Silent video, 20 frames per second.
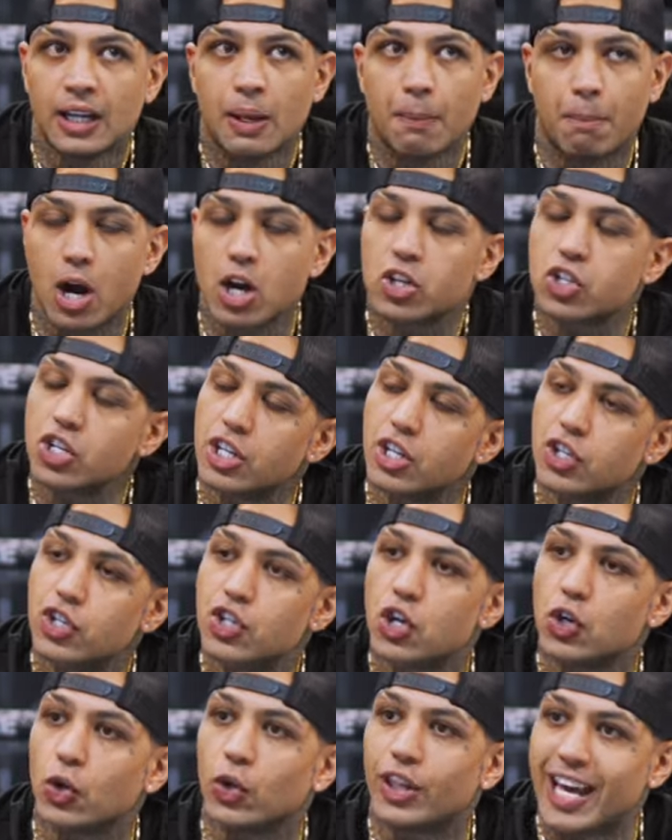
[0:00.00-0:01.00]
Boxing is
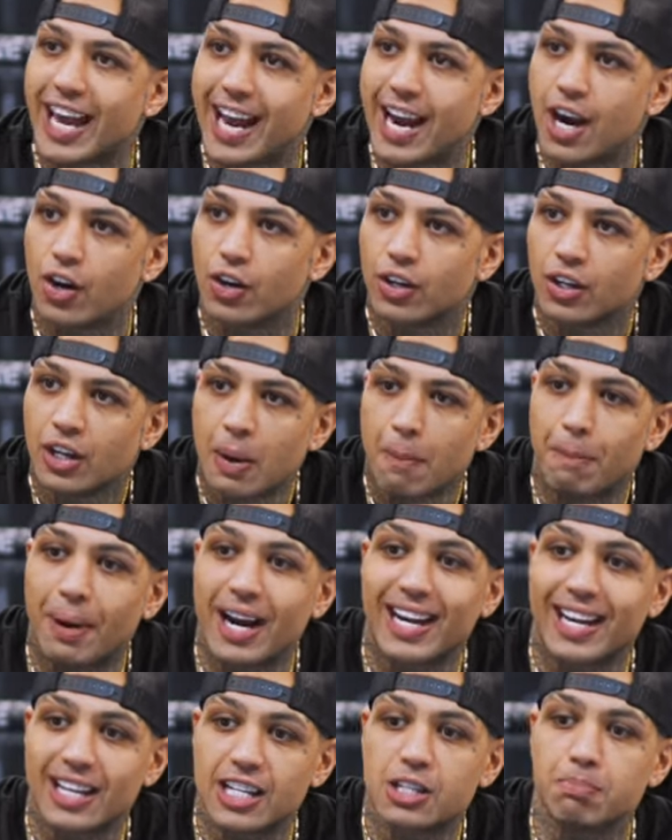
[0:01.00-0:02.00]
still there, but
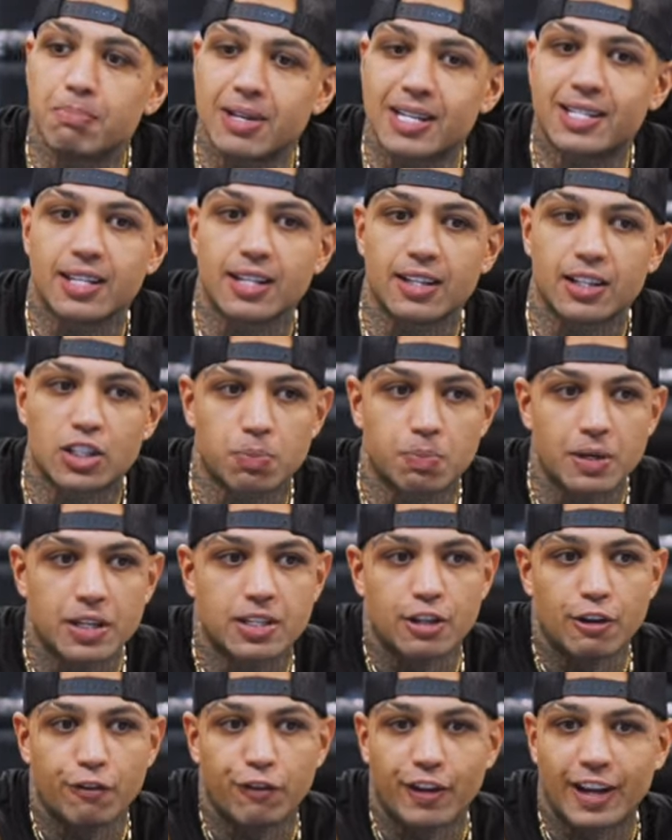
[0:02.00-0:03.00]
it is missing
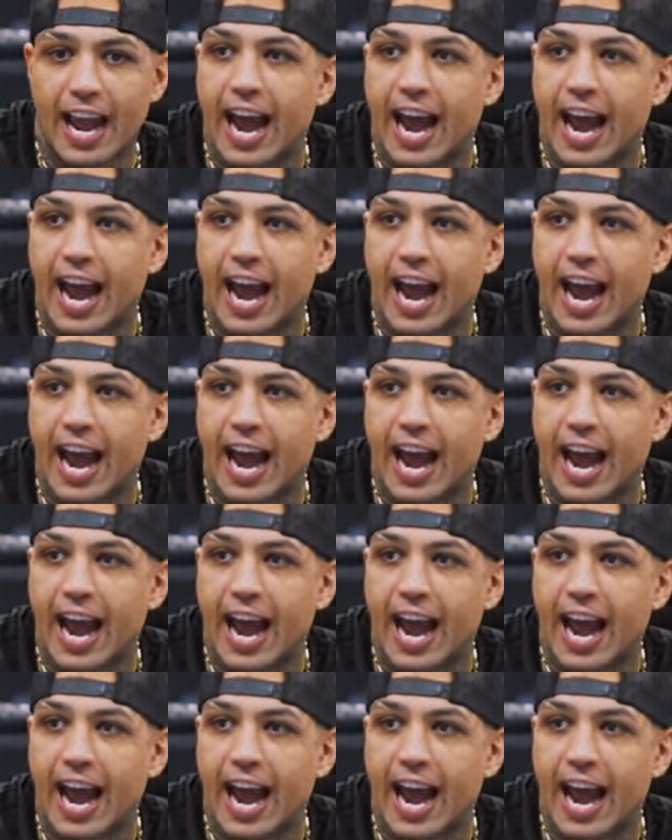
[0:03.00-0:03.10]
specific